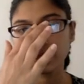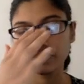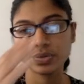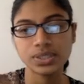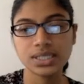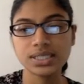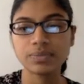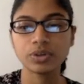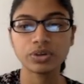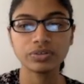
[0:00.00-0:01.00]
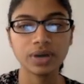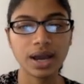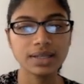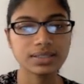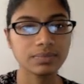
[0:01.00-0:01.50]
If you see something or if you
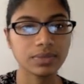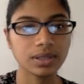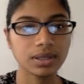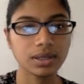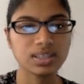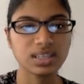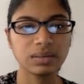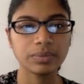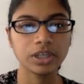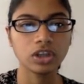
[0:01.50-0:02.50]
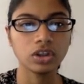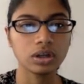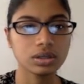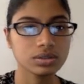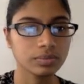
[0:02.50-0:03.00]
hide something, it's going to be a
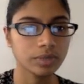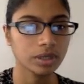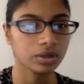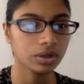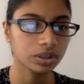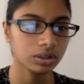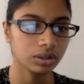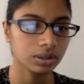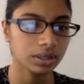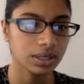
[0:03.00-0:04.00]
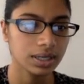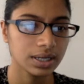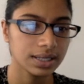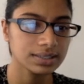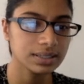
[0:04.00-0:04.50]
look. So I'm going to go under look
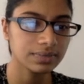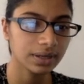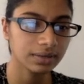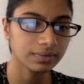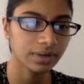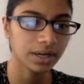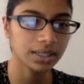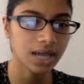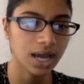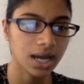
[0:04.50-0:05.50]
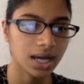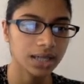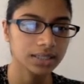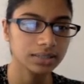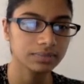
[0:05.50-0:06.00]
and see if I can find
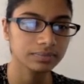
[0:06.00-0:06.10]
hide.